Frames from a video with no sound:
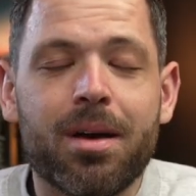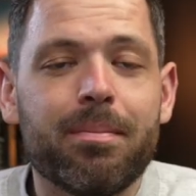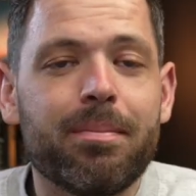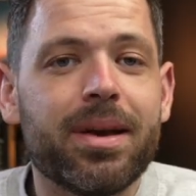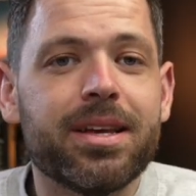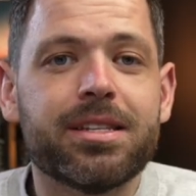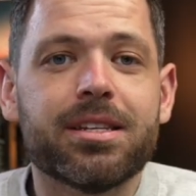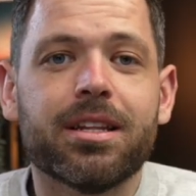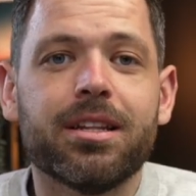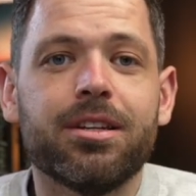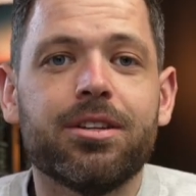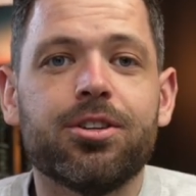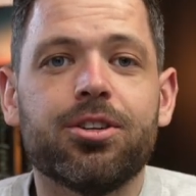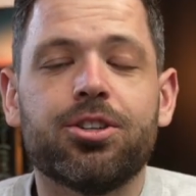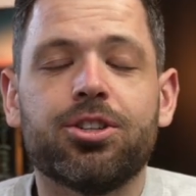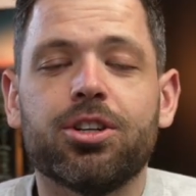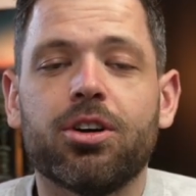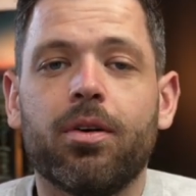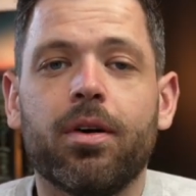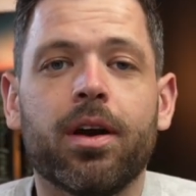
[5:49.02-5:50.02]
basically just
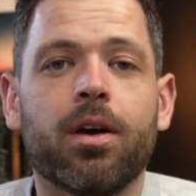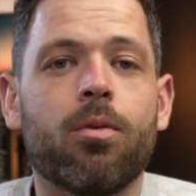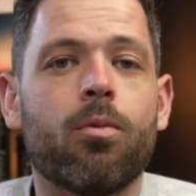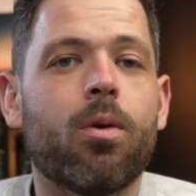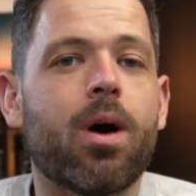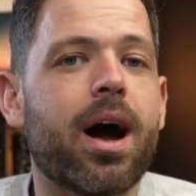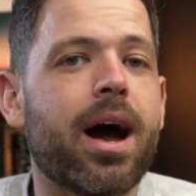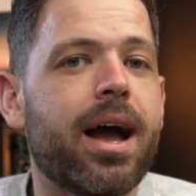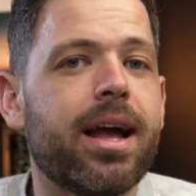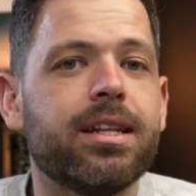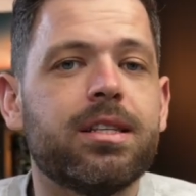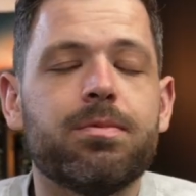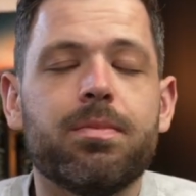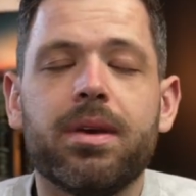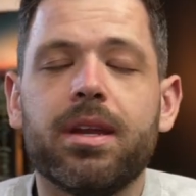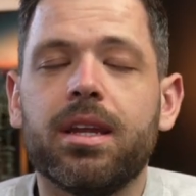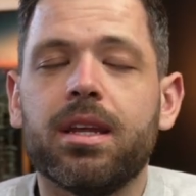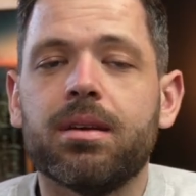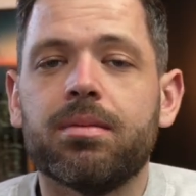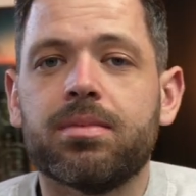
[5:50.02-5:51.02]
showing wides,
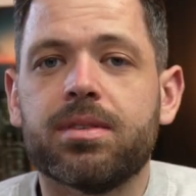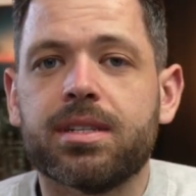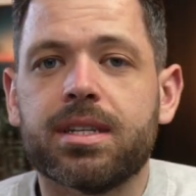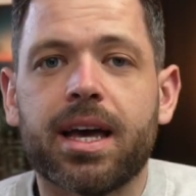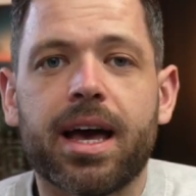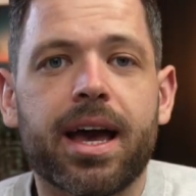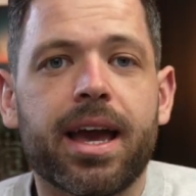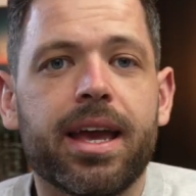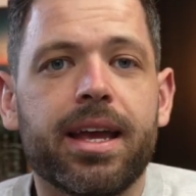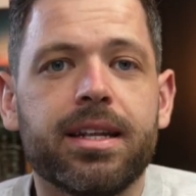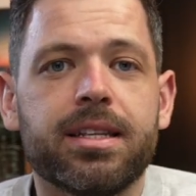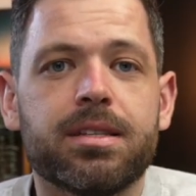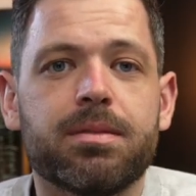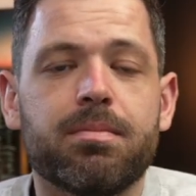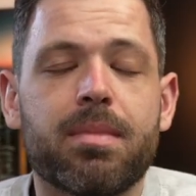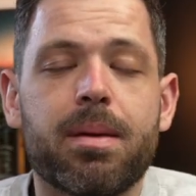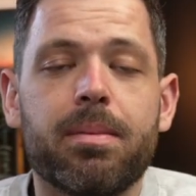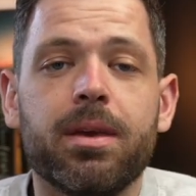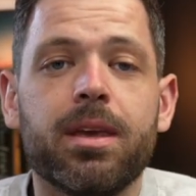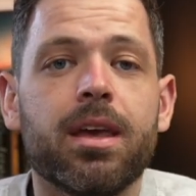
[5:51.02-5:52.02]
mediums, tights,
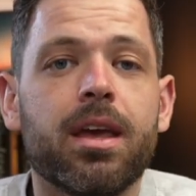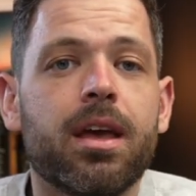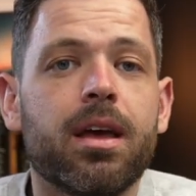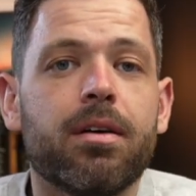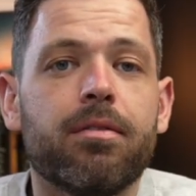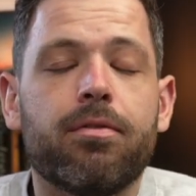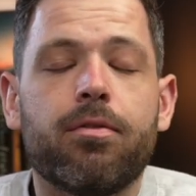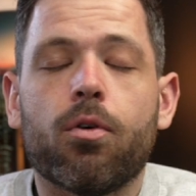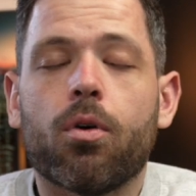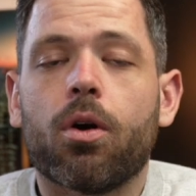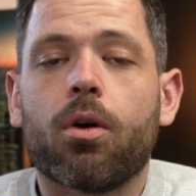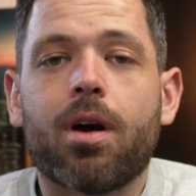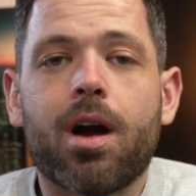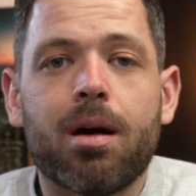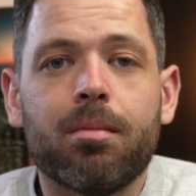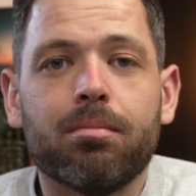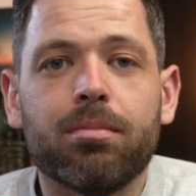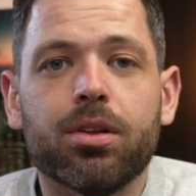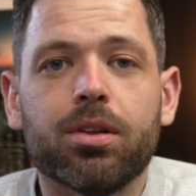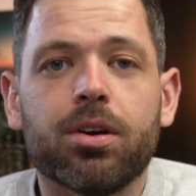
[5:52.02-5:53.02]
maybe
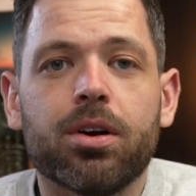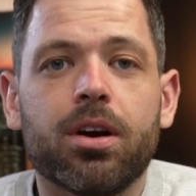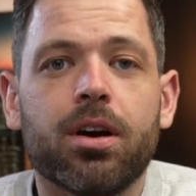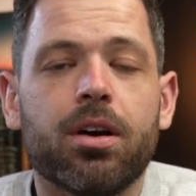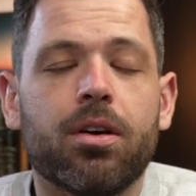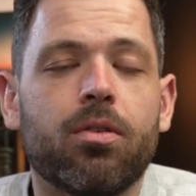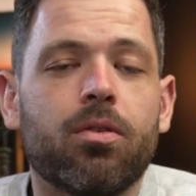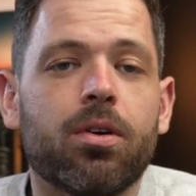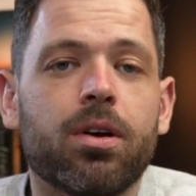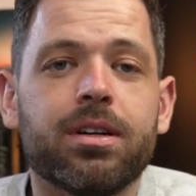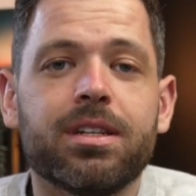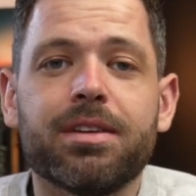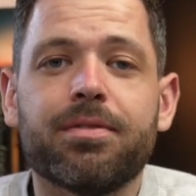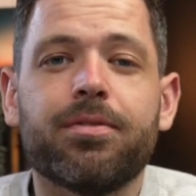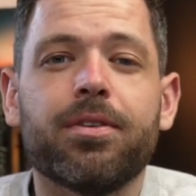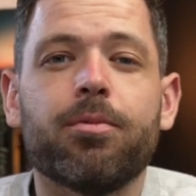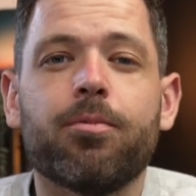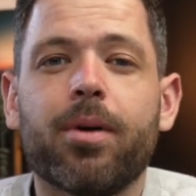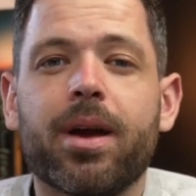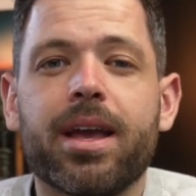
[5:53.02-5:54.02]
foreground blur, or
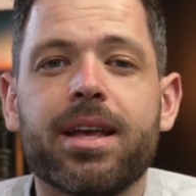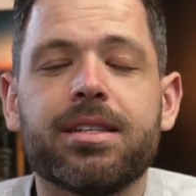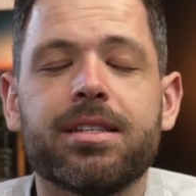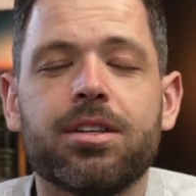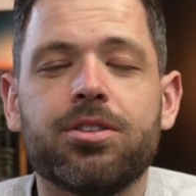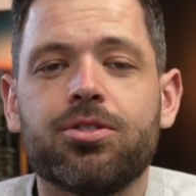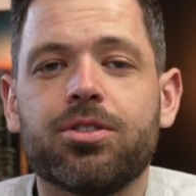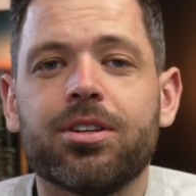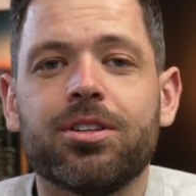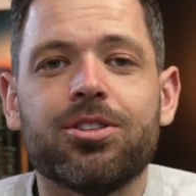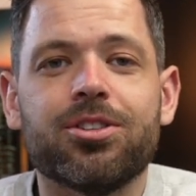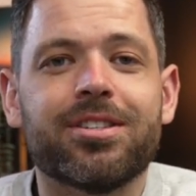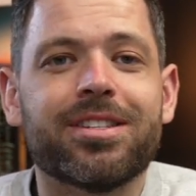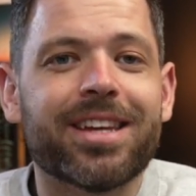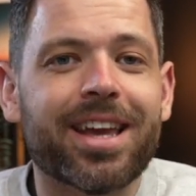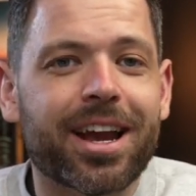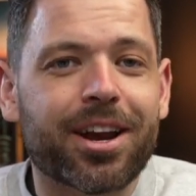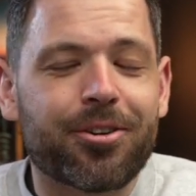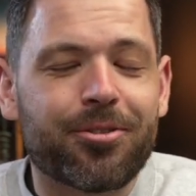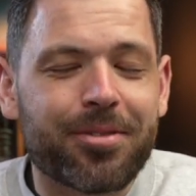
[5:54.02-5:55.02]
different ways that you can just
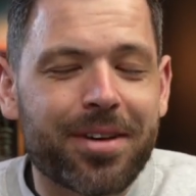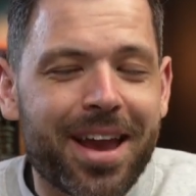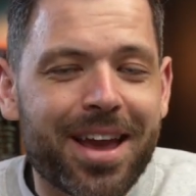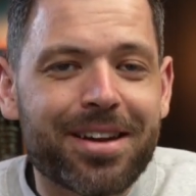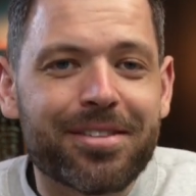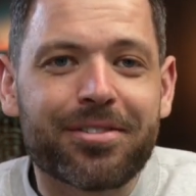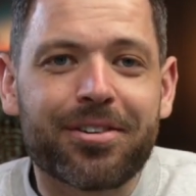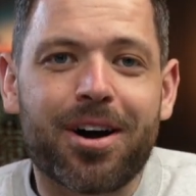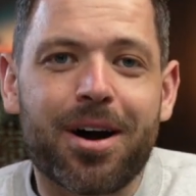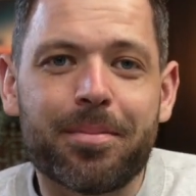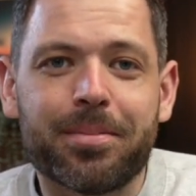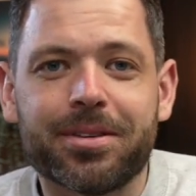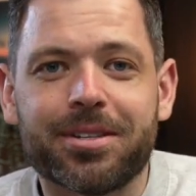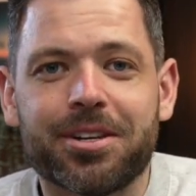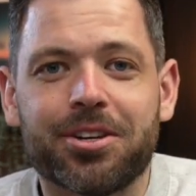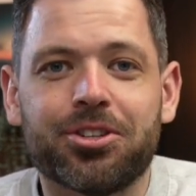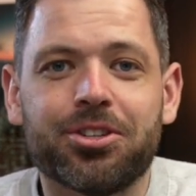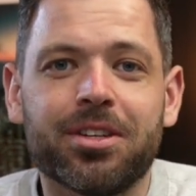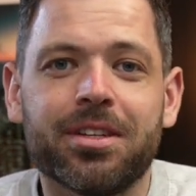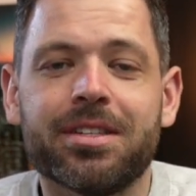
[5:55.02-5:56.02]
get creative
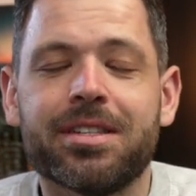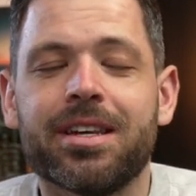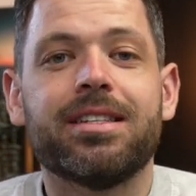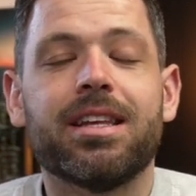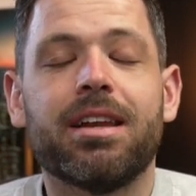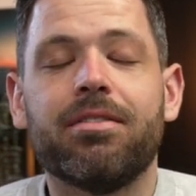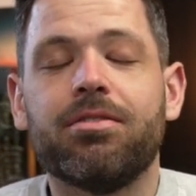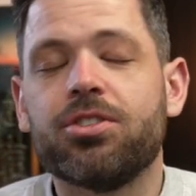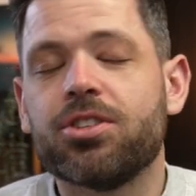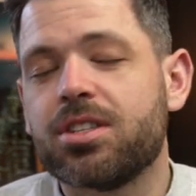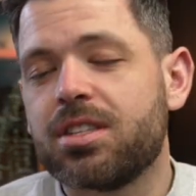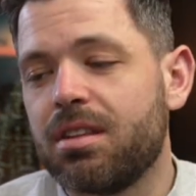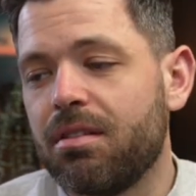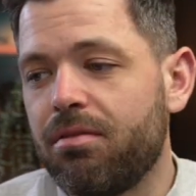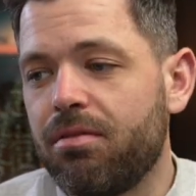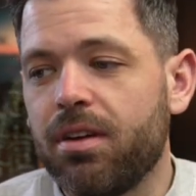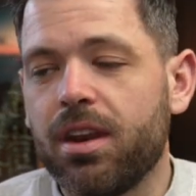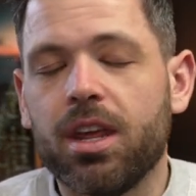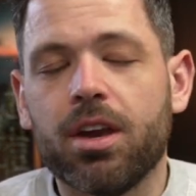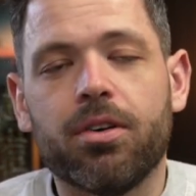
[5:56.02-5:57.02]
compositions. Instead of just the
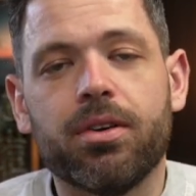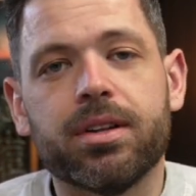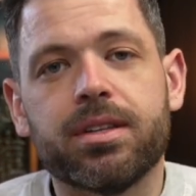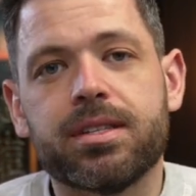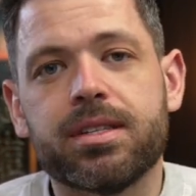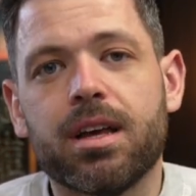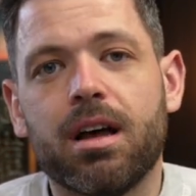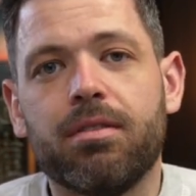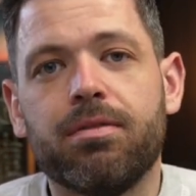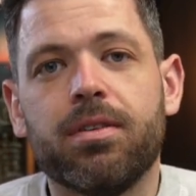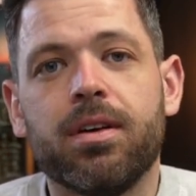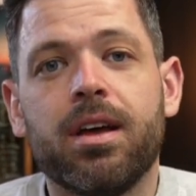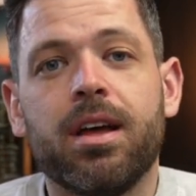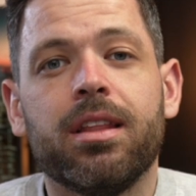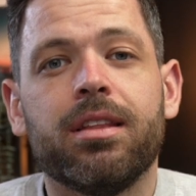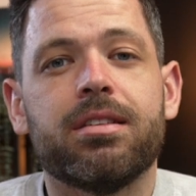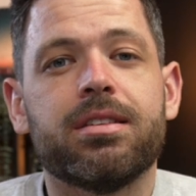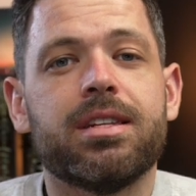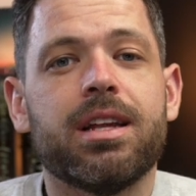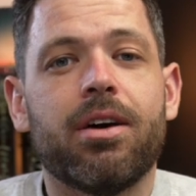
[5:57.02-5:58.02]
video itself,
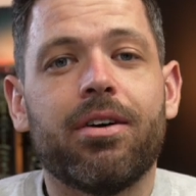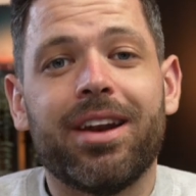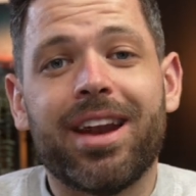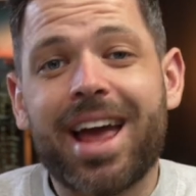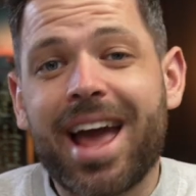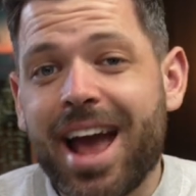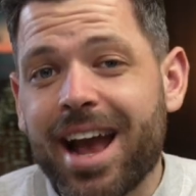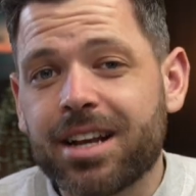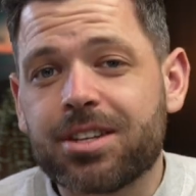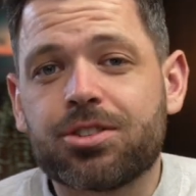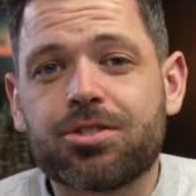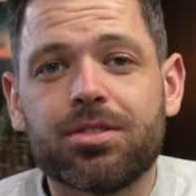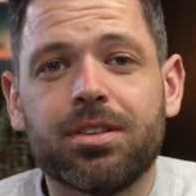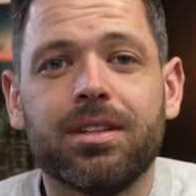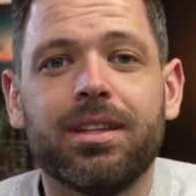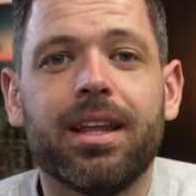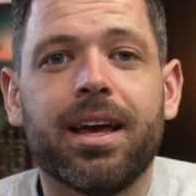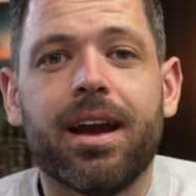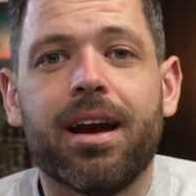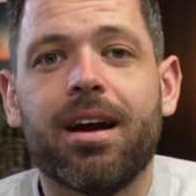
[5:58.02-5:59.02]
there's now an extra
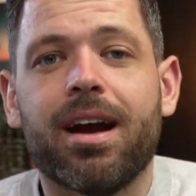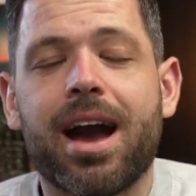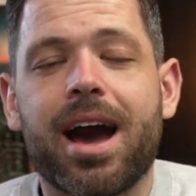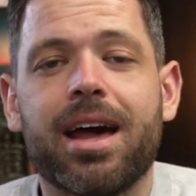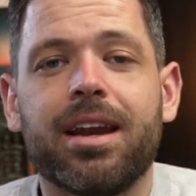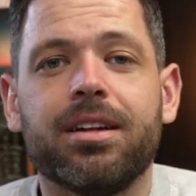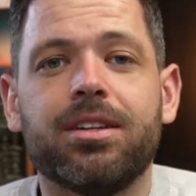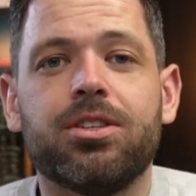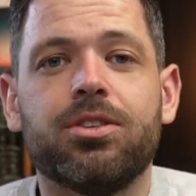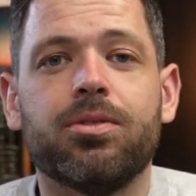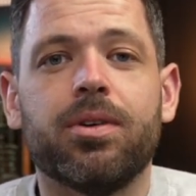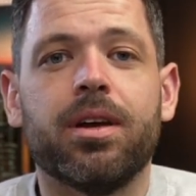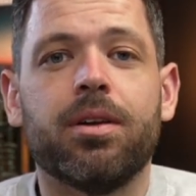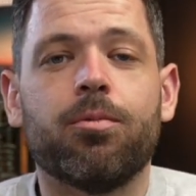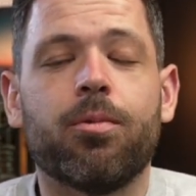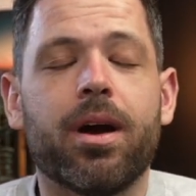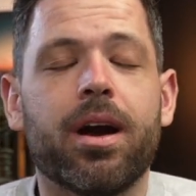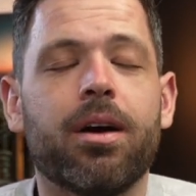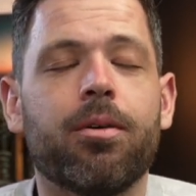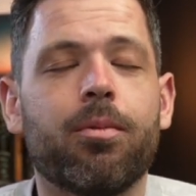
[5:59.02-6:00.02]
layer added to it
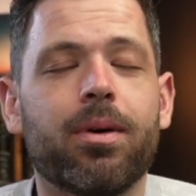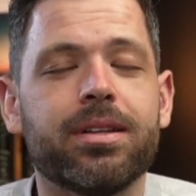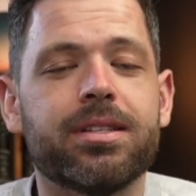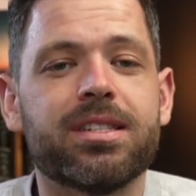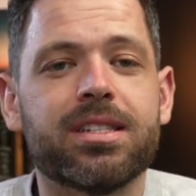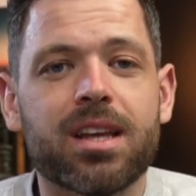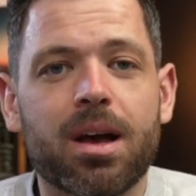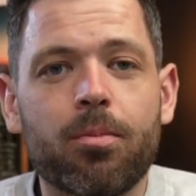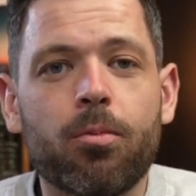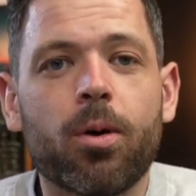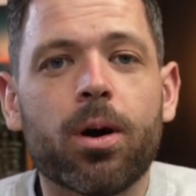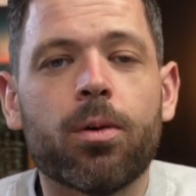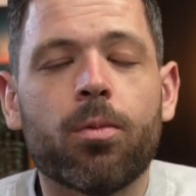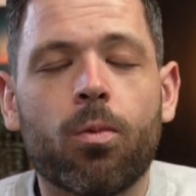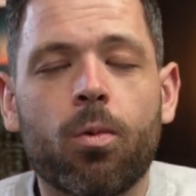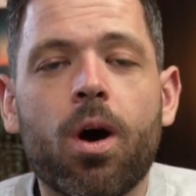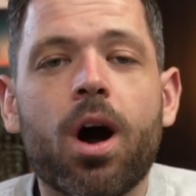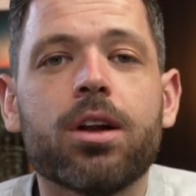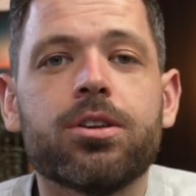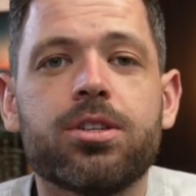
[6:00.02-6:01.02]
where when someone
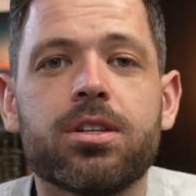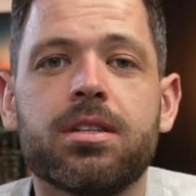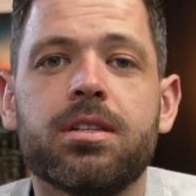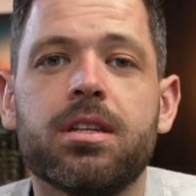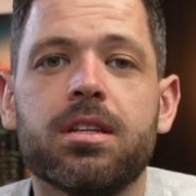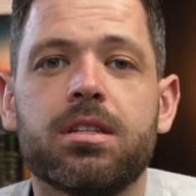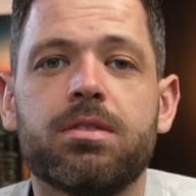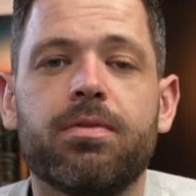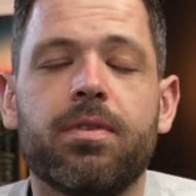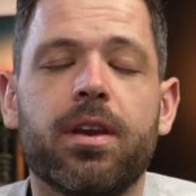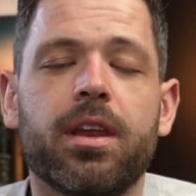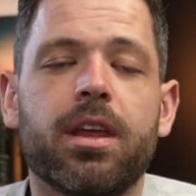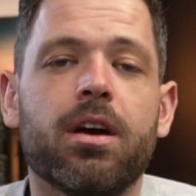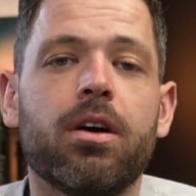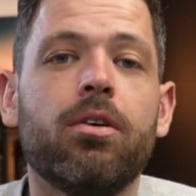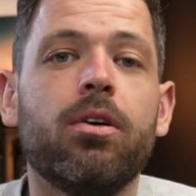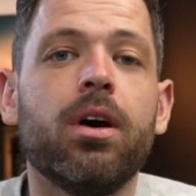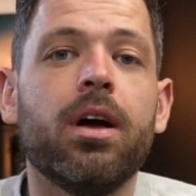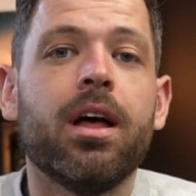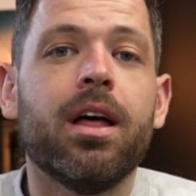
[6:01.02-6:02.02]
watches this
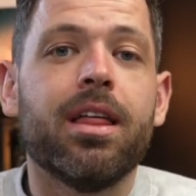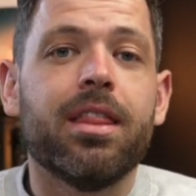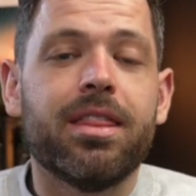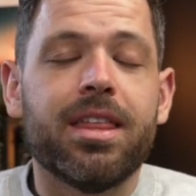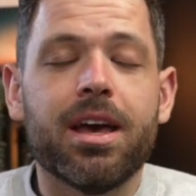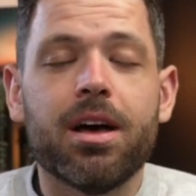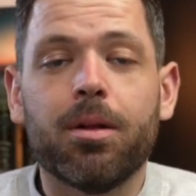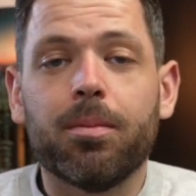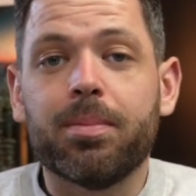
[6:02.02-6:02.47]
video, they'll